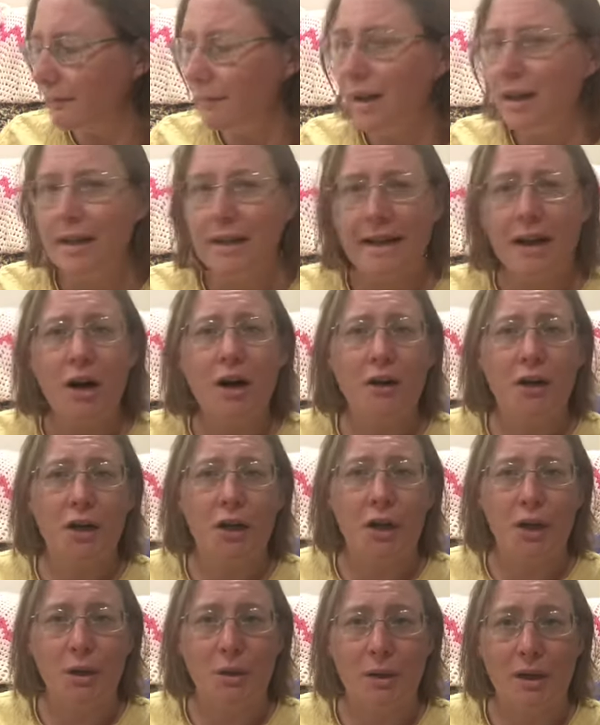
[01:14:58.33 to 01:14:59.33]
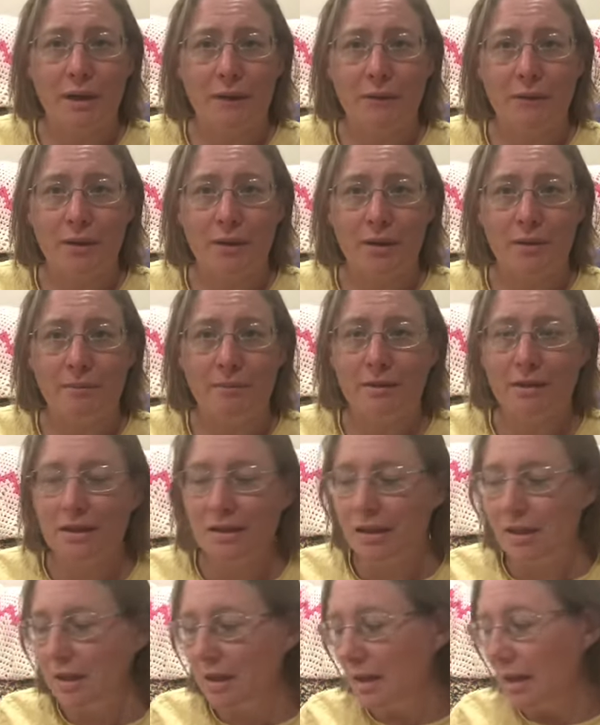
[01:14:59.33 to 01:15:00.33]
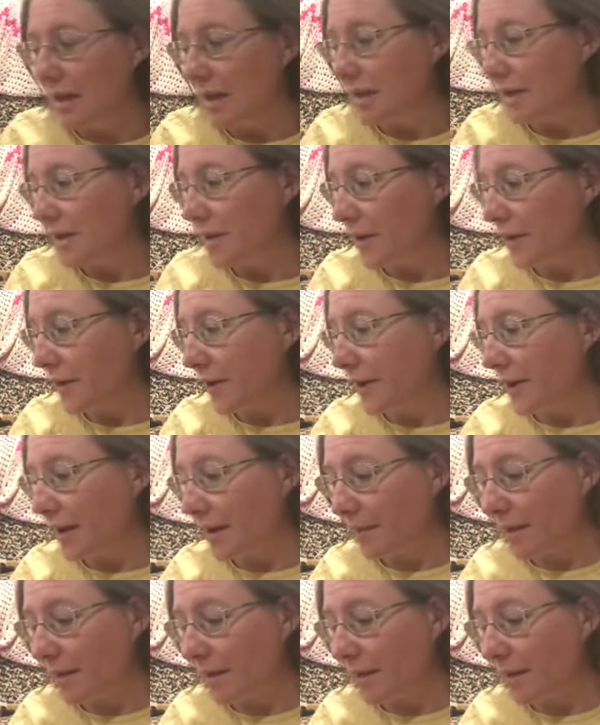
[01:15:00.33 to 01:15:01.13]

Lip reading: And now I've got to go looking for them. So I'm